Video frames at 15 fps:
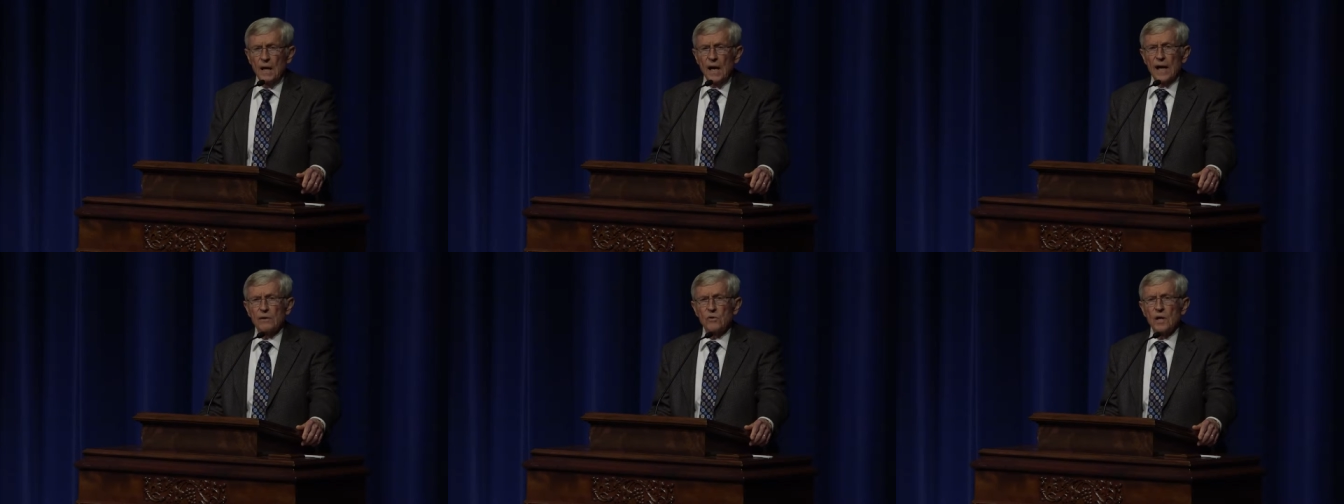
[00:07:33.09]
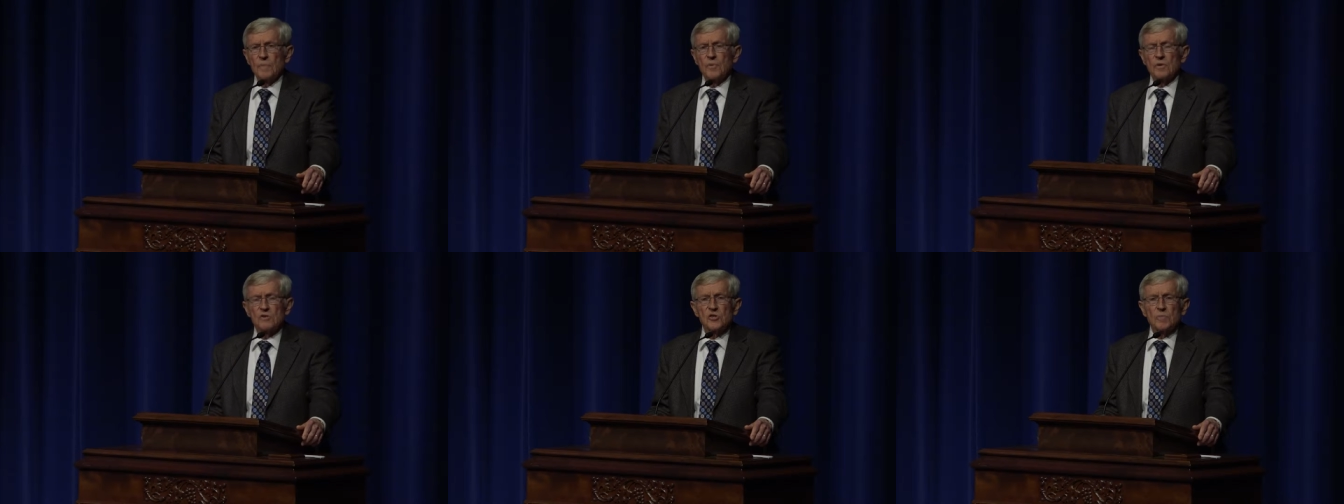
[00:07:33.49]
I grew
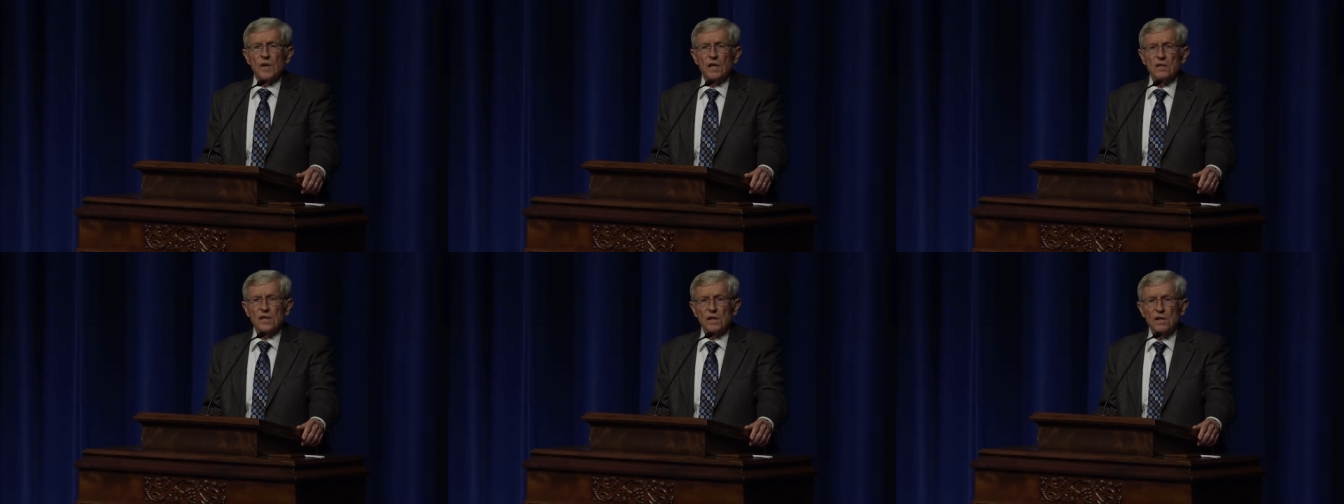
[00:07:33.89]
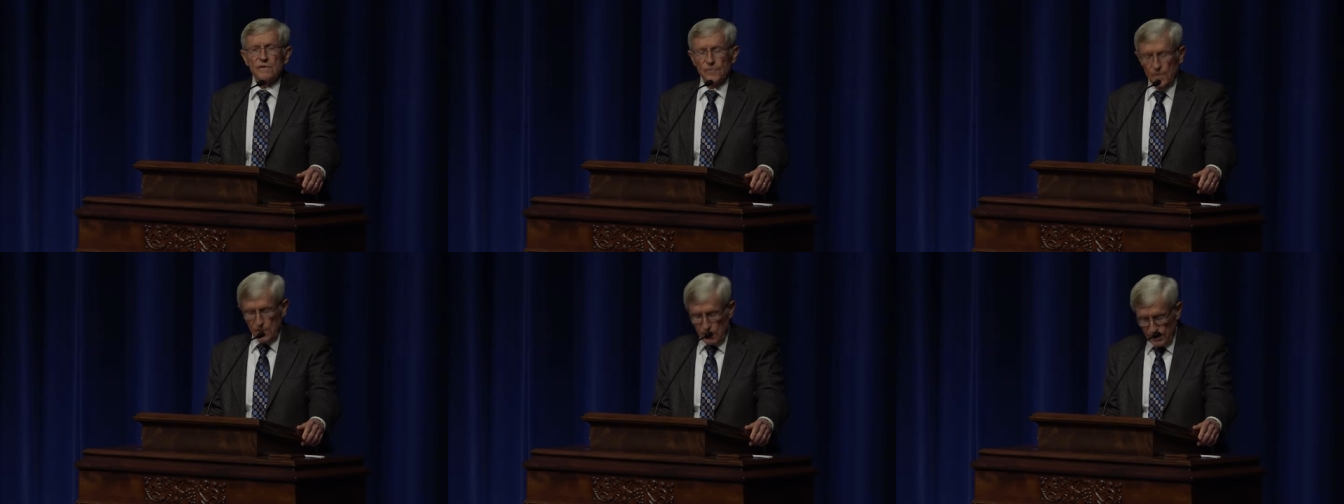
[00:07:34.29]
up on a small dairy
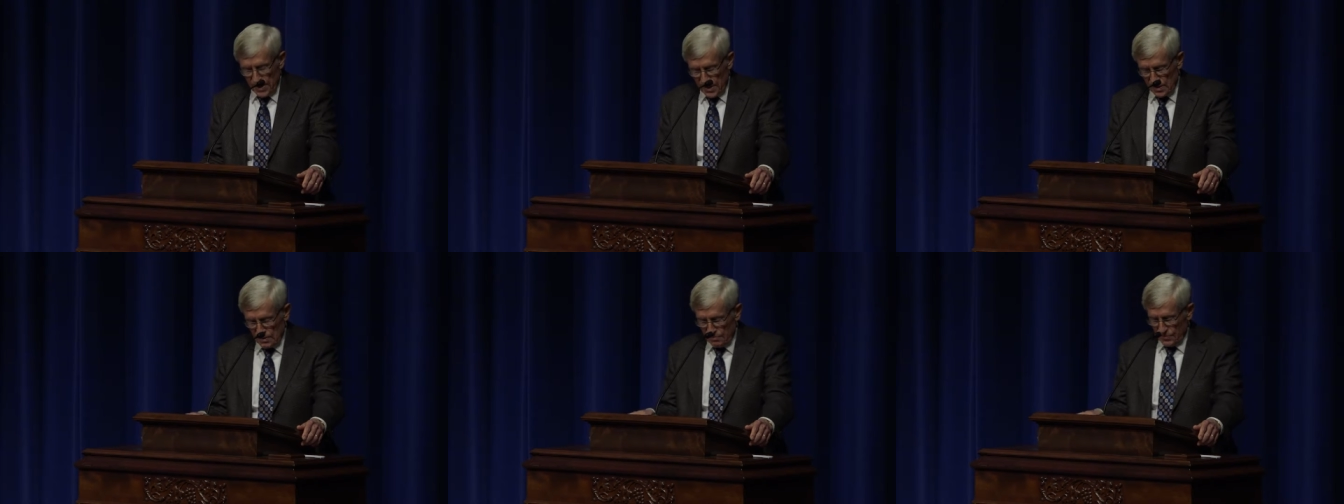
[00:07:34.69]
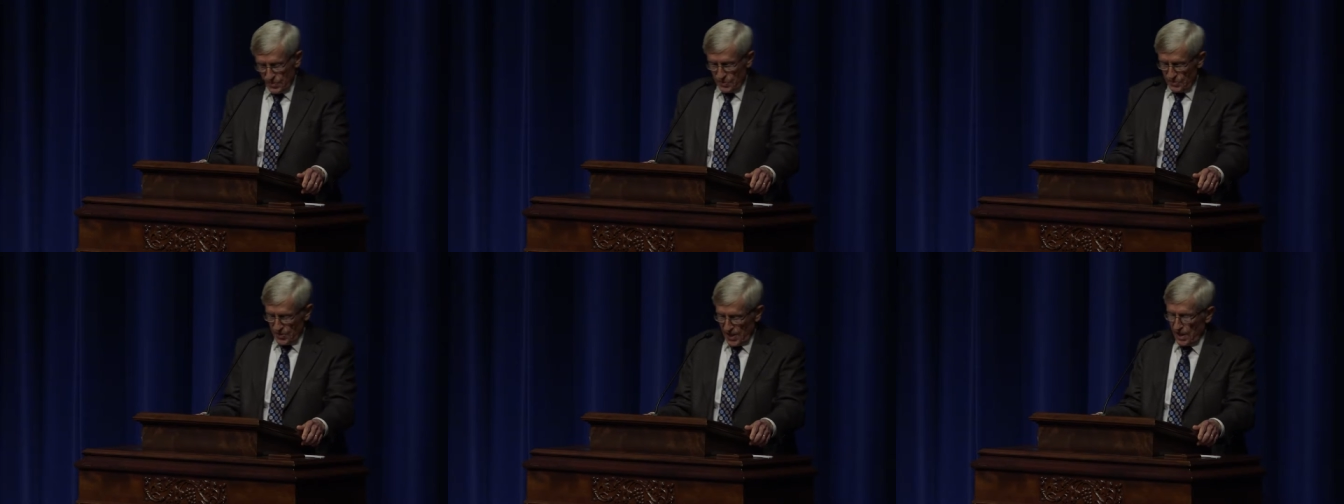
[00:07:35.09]
farm down in
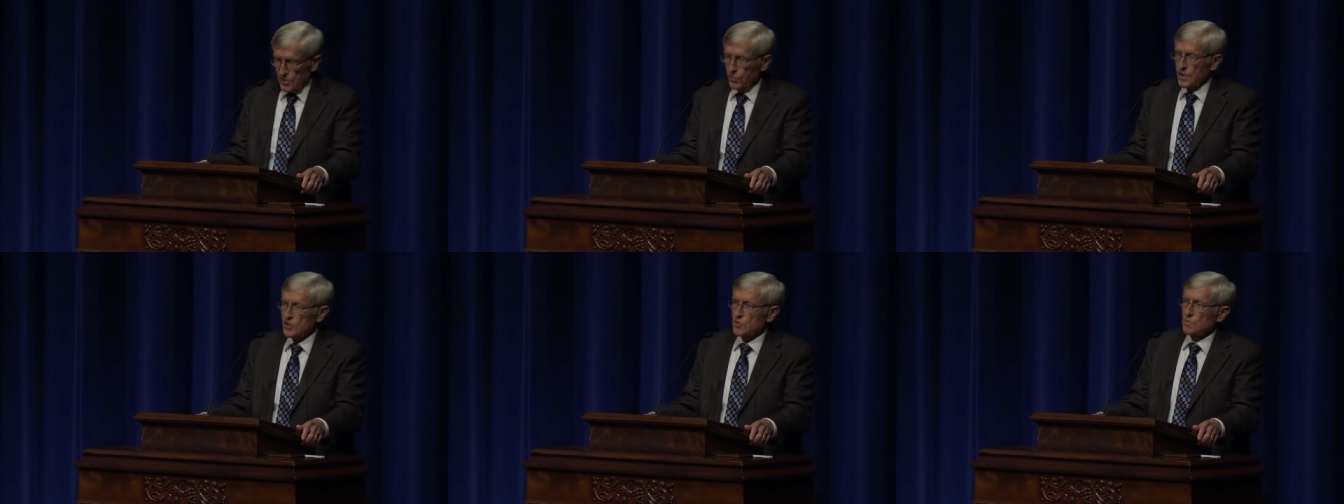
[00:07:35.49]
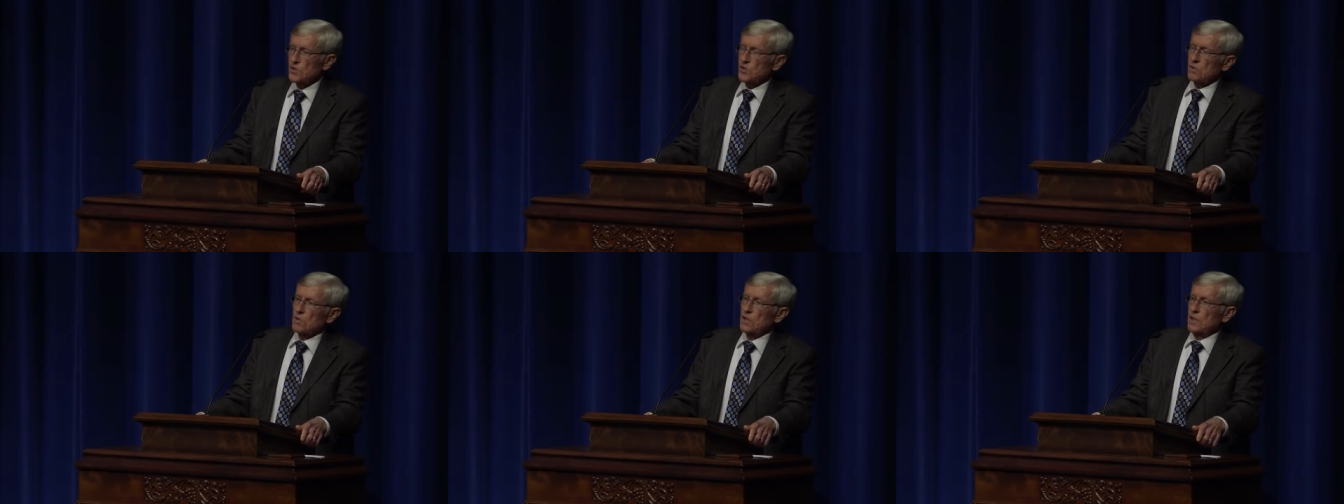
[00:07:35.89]
southwest
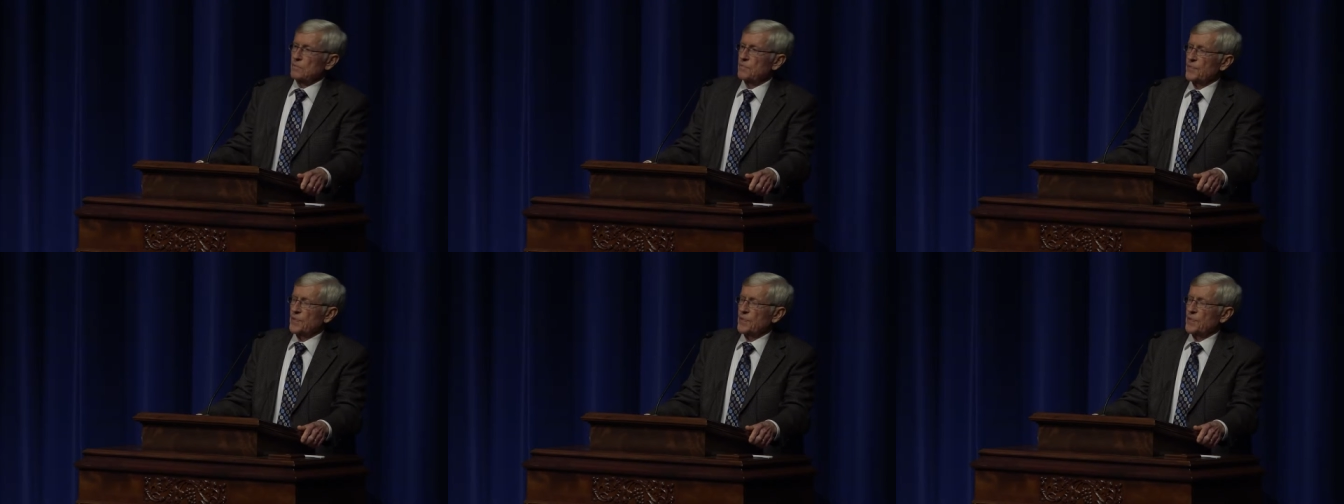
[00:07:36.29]
Missouri.